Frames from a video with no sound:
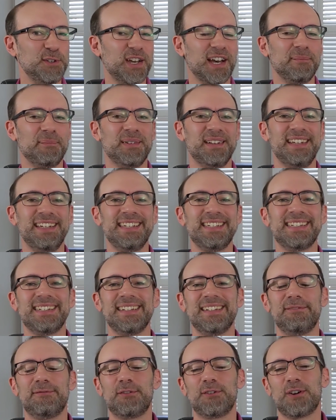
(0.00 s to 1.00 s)
companies
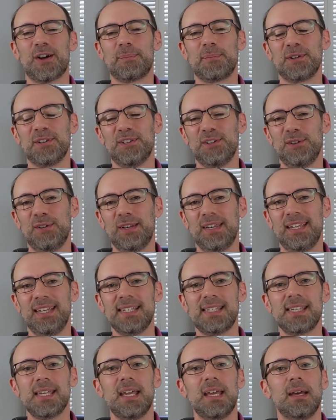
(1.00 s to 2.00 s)
and for
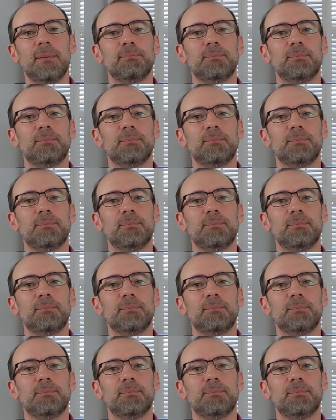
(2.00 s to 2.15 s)
opportunities.